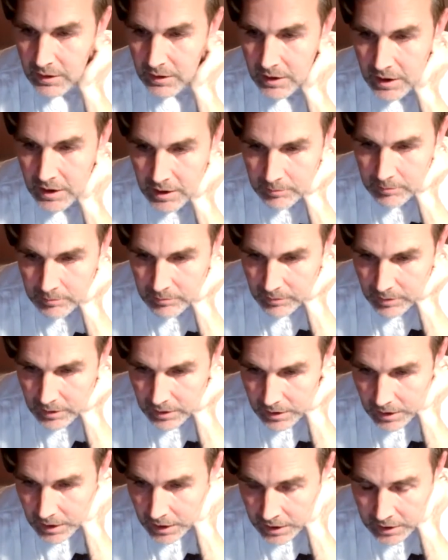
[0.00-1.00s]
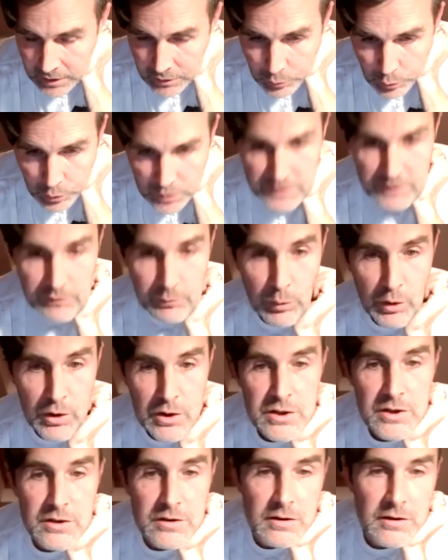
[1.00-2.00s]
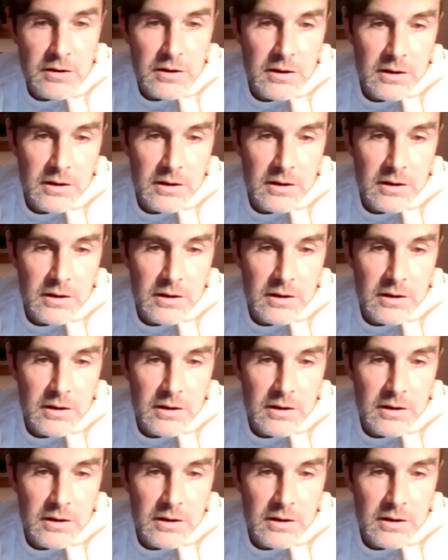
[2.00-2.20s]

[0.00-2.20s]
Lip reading: And once you've washed